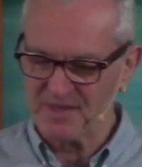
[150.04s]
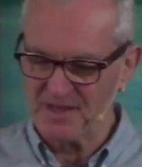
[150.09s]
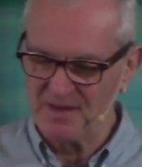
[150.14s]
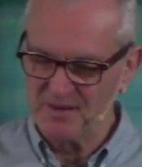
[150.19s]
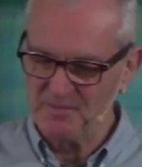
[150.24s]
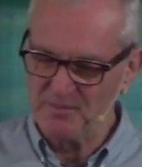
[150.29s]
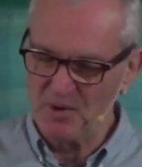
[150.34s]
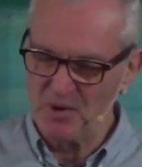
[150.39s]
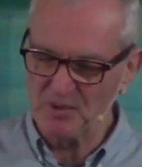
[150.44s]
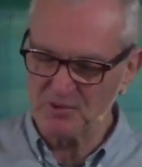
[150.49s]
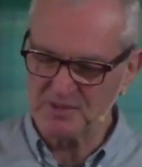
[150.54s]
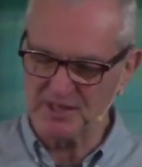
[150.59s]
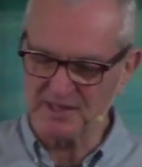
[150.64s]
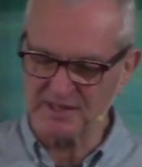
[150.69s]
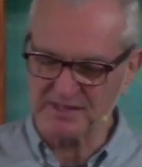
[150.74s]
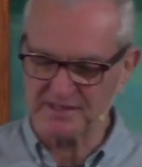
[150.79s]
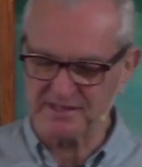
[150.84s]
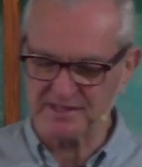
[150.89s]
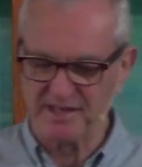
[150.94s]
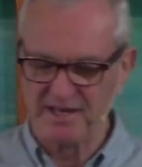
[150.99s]

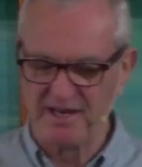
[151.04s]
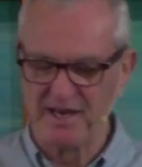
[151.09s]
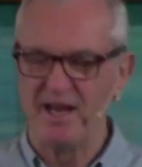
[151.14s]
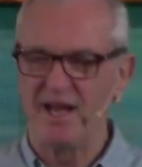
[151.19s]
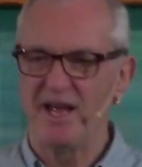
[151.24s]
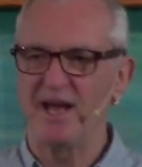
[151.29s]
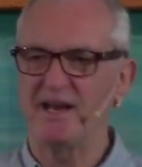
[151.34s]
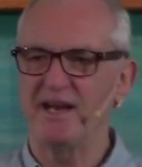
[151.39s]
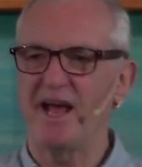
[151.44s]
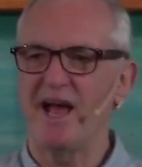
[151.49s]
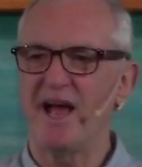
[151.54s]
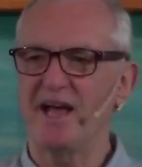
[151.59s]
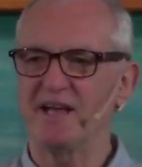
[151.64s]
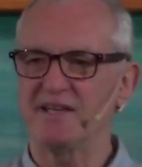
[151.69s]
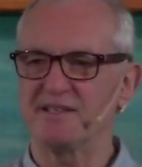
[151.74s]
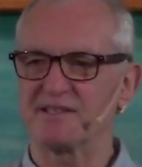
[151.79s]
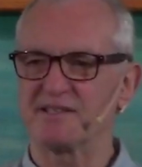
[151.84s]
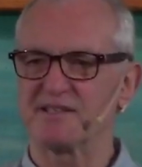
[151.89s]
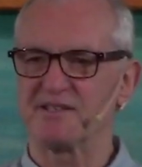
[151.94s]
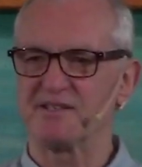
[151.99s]
Moses had
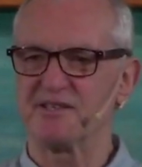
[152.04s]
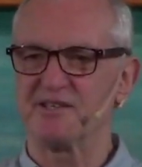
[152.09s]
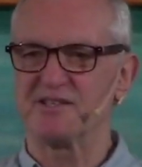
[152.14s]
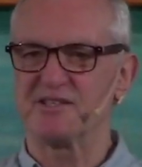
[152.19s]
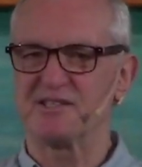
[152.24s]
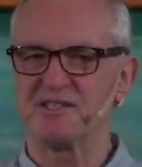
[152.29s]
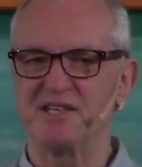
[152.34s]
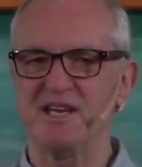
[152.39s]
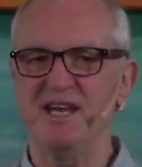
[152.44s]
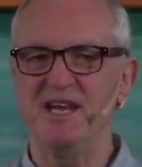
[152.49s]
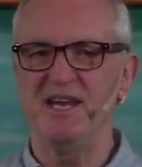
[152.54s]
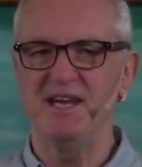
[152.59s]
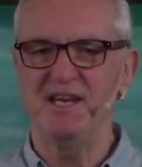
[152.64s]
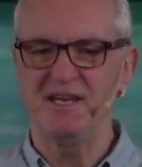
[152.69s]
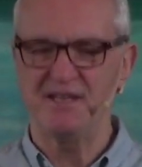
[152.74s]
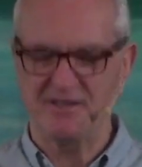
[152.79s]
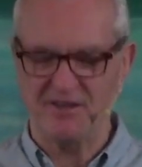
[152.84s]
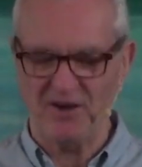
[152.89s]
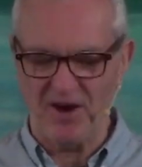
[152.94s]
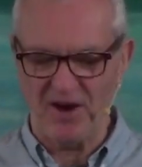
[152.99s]
asked to see
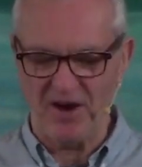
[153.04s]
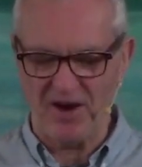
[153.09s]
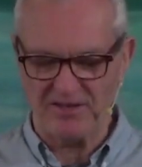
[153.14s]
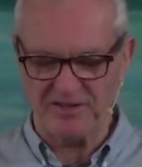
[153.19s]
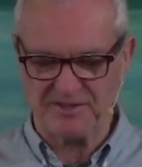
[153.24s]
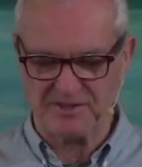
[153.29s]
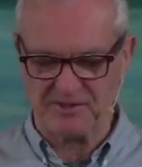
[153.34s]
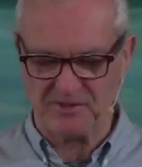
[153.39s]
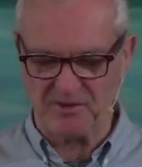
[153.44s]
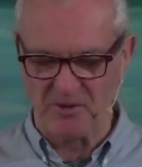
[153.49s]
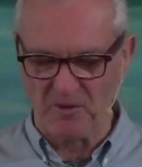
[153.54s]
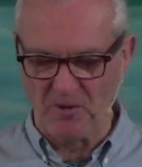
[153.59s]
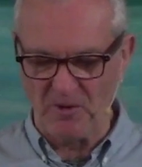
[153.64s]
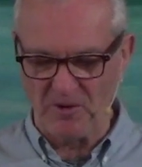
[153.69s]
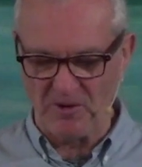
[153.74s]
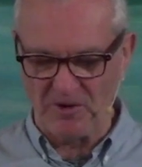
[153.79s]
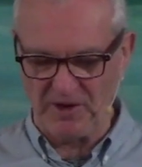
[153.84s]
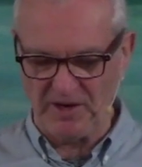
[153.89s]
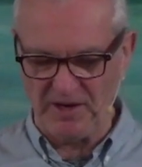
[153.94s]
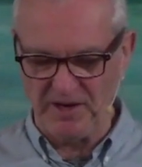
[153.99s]
God's
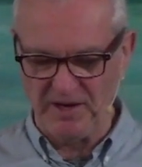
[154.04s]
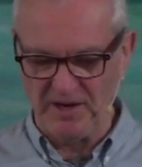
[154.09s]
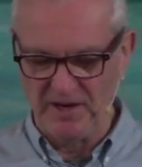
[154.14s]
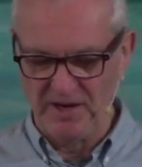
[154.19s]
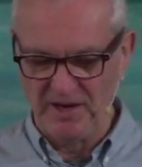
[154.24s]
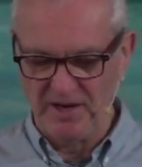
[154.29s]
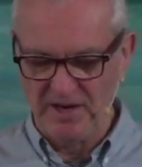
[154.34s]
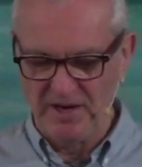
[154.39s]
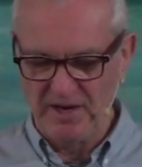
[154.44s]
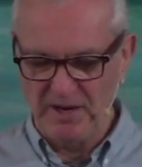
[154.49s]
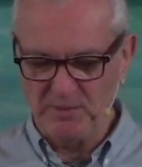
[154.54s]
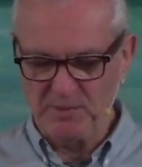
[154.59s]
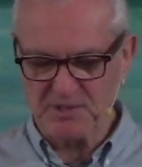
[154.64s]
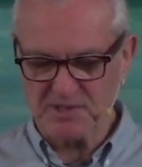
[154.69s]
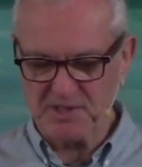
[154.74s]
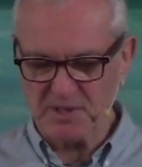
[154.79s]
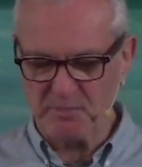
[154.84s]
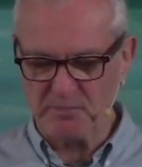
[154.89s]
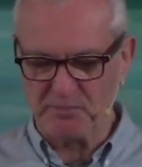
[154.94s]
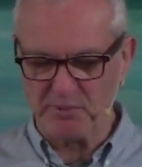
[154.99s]
glory. It was
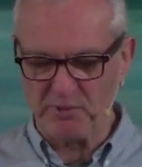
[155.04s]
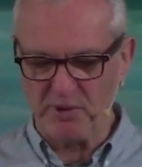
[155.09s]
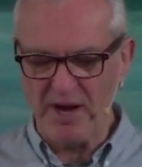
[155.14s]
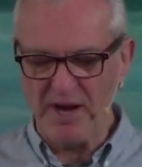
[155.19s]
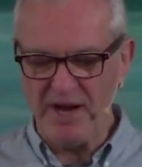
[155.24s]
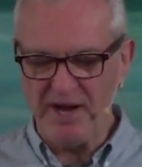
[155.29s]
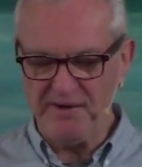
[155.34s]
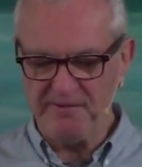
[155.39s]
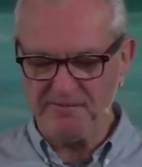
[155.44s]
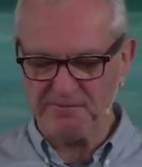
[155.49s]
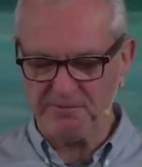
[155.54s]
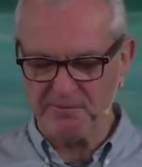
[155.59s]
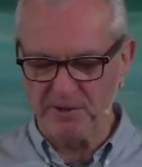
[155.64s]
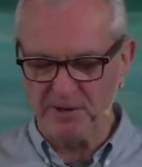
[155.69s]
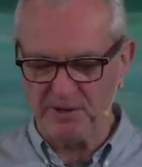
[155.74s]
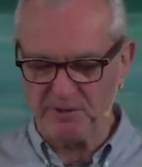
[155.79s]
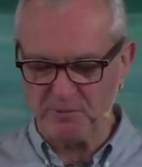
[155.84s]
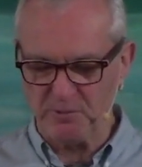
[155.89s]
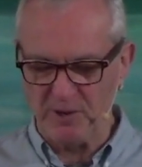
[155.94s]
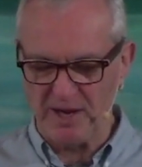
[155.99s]
a brave
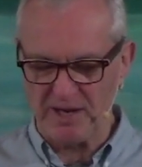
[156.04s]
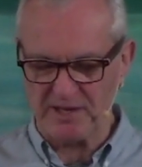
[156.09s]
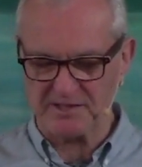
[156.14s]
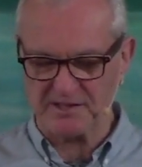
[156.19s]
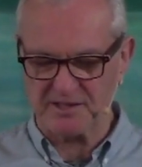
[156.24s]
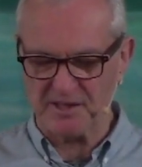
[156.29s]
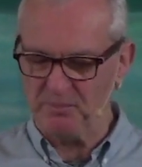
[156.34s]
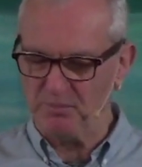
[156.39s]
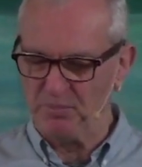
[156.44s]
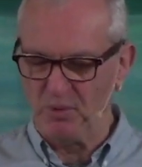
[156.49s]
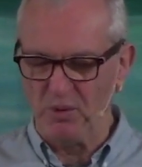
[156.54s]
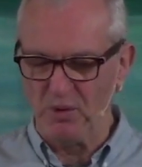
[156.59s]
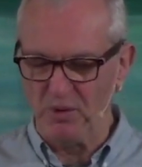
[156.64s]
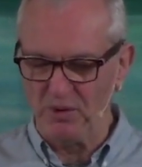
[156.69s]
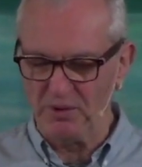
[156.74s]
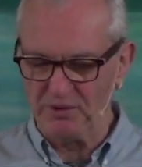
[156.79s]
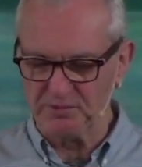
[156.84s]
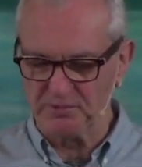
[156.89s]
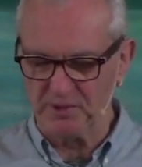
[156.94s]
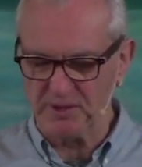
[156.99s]
request, a
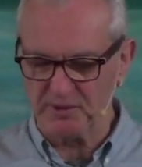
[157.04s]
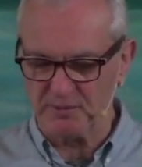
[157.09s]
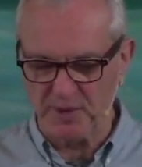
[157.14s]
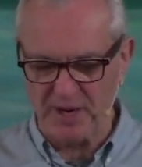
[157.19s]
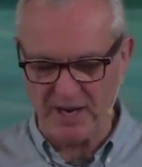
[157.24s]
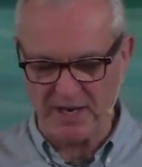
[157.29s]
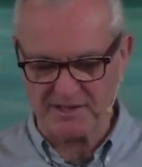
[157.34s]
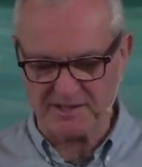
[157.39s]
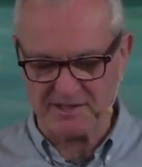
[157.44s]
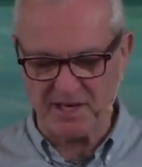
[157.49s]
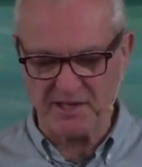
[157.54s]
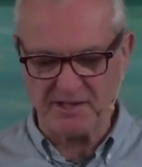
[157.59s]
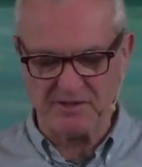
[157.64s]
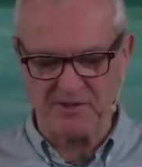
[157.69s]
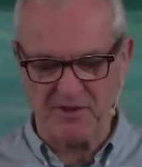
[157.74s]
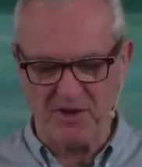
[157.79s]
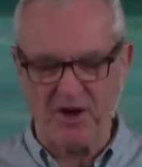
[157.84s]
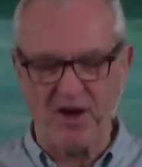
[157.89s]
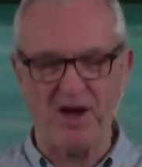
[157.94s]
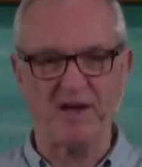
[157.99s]
bold request, and
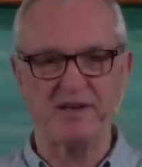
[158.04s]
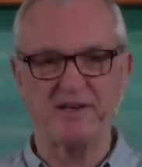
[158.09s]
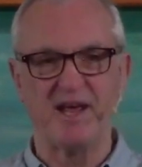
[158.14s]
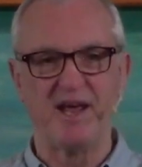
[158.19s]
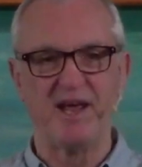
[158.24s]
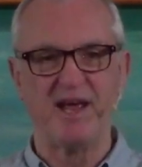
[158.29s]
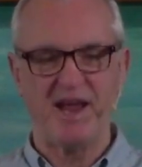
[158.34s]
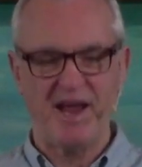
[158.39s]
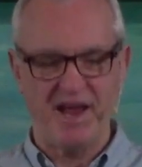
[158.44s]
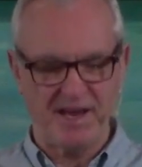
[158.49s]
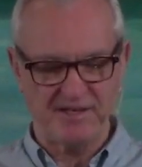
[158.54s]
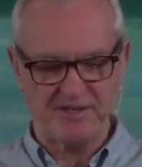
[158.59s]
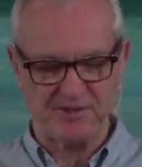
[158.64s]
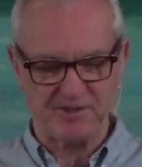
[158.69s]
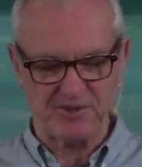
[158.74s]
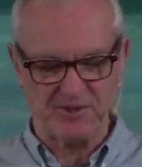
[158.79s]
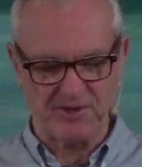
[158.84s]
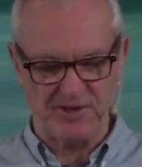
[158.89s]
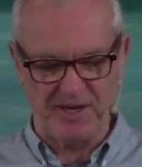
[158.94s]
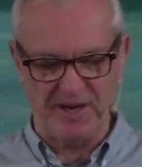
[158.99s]
God
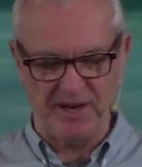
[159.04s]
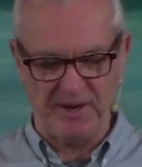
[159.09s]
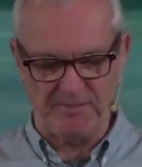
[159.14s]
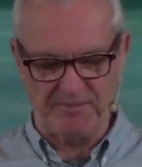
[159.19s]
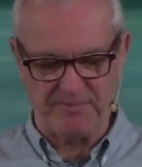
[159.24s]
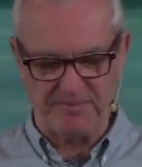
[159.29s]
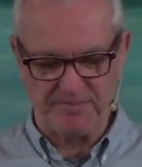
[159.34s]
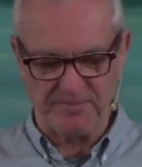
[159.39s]
answered him.